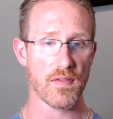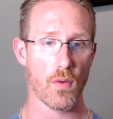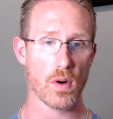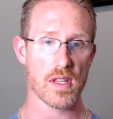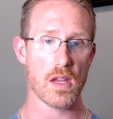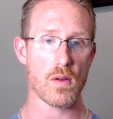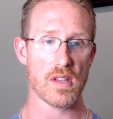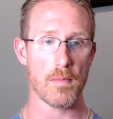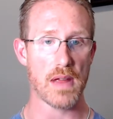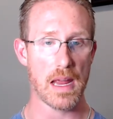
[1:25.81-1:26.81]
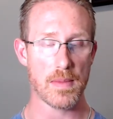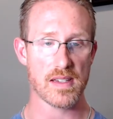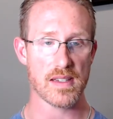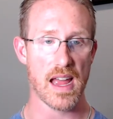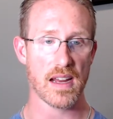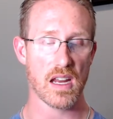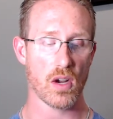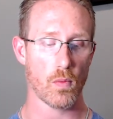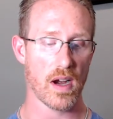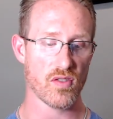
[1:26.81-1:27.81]
force they use on a baby's neck can
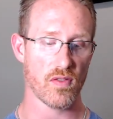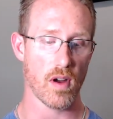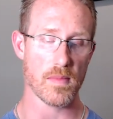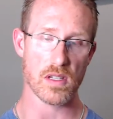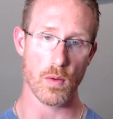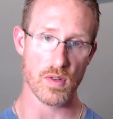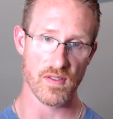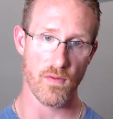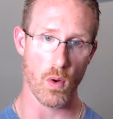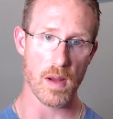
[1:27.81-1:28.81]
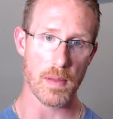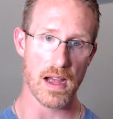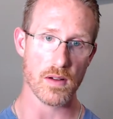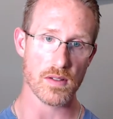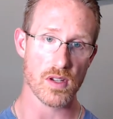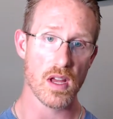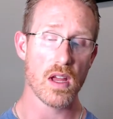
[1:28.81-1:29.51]
range from as low as 40 pounds